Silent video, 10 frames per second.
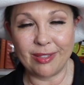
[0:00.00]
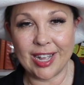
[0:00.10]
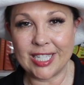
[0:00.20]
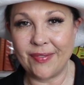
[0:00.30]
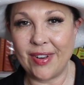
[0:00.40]

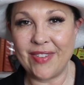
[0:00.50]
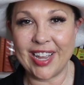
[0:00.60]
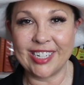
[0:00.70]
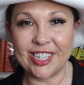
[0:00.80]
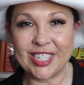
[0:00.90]
Lots of
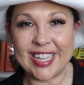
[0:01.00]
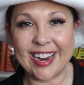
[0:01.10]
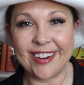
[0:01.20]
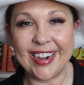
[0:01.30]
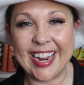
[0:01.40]
advantages
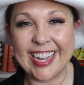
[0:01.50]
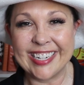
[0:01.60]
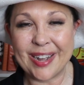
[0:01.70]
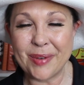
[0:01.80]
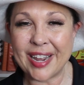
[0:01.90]
there.
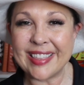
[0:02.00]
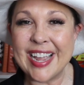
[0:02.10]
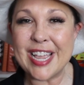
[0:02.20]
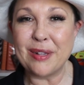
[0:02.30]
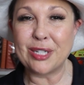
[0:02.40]
And I want to
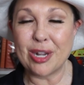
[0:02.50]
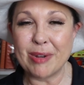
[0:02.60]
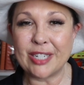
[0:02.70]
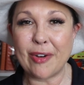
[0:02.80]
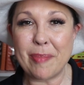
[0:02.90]
thank you so
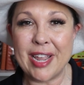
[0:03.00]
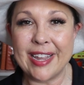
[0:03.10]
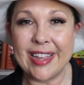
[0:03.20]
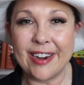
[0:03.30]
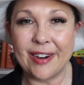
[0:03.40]
much for
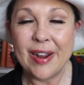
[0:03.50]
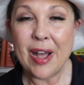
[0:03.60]
being here.